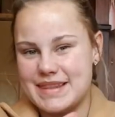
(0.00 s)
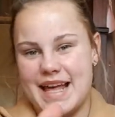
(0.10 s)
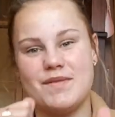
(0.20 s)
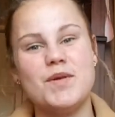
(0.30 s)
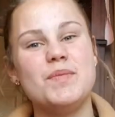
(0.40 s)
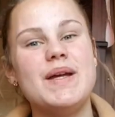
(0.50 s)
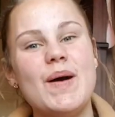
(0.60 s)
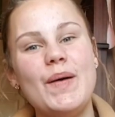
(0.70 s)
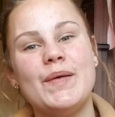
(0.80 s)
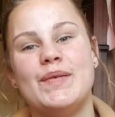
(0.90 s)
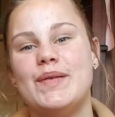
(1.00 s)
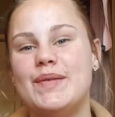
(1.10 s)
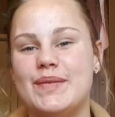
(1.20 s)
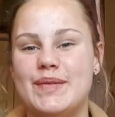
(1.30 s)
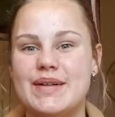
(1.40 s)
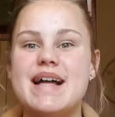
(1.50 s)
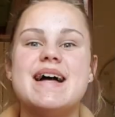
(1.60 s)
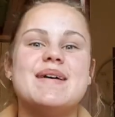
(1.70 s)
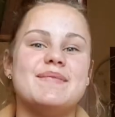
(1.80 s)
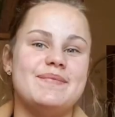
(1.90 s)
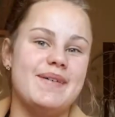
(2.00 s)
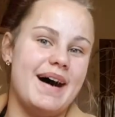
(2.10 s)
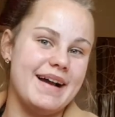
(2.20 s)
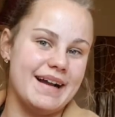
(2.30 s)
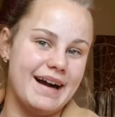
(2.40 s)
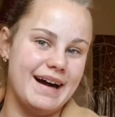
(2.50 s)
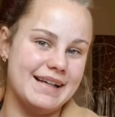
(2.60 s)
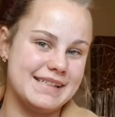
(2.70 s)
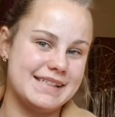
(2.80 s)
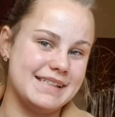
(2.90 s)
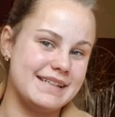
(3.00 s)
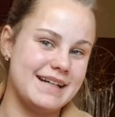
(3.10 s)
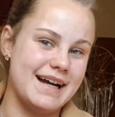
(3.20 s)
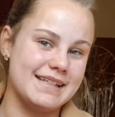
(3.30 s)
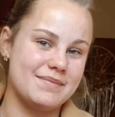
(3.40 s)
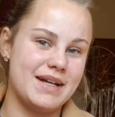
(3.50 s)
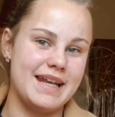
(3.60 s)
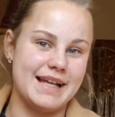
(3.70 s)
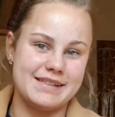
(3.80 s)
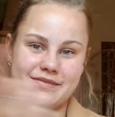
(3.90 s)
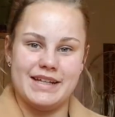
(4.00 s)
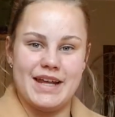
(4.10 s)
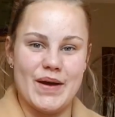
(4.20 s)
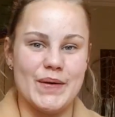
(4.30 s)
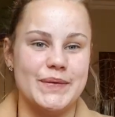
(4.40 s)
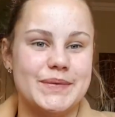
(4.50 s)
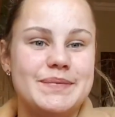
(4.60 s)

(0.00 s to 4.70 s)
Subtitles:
that will be all. Bye guys. See you guys in my next video.